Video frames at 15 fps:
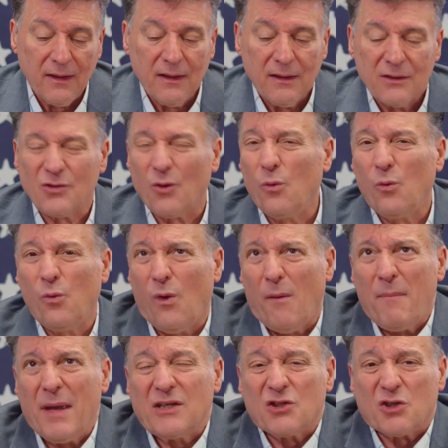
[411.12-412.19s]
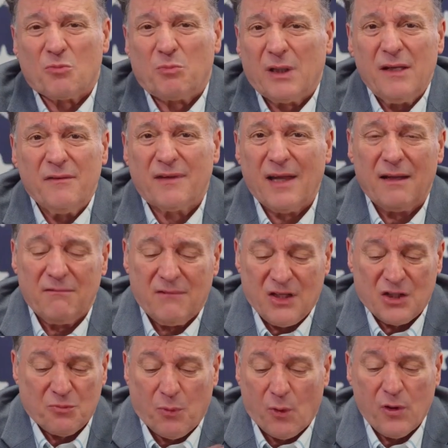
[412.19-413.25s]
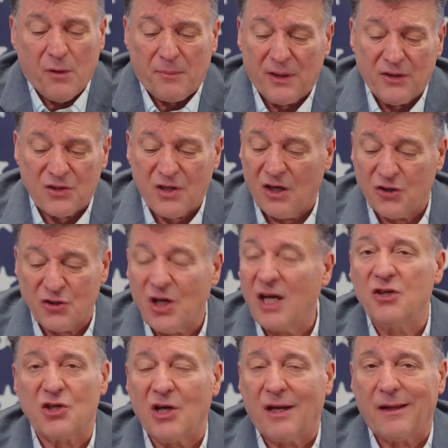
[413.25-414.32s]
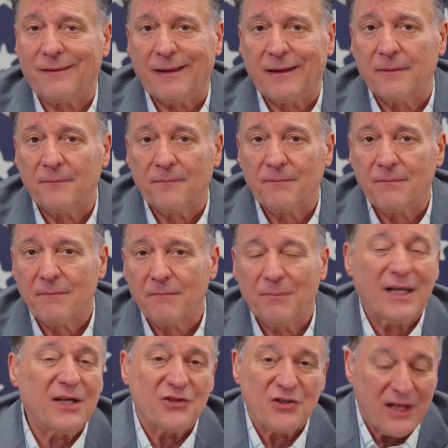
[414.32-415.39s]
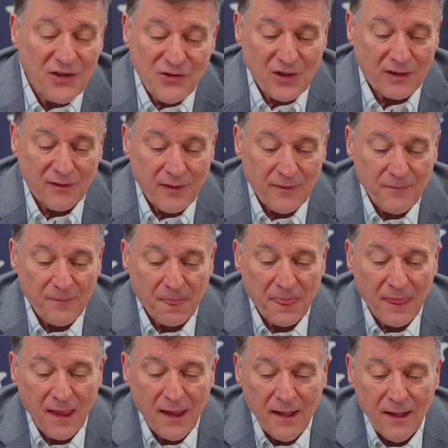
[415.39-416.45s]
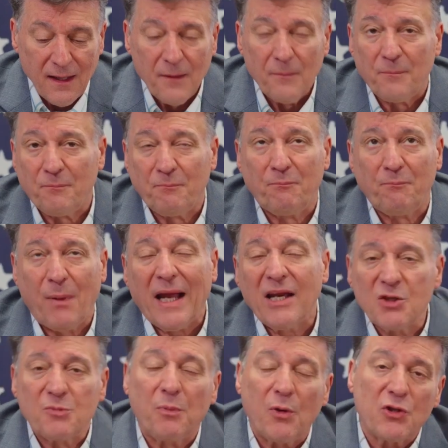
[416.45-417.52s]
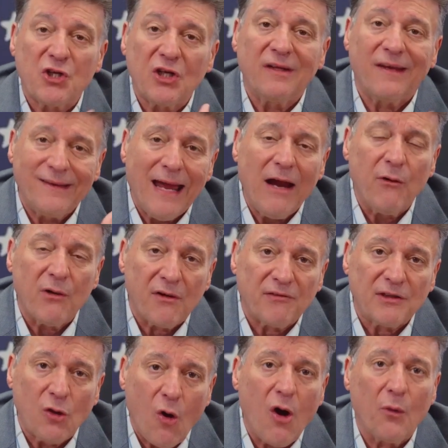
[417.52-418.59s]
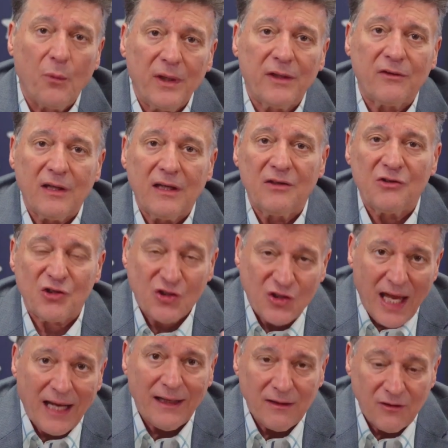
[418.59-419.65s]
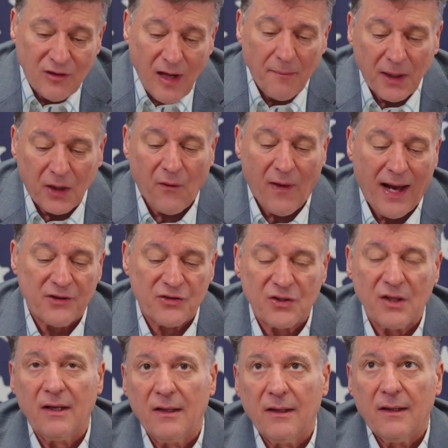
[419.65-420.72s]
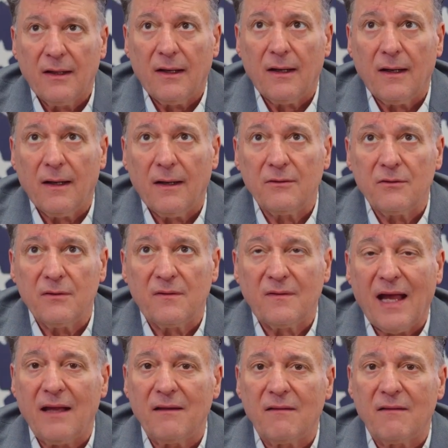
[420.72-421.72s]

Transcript: So what makes us believe that this border bill is going to change anything? Because it isn't. Biden's pushing the narrative along with the Senate Democrats that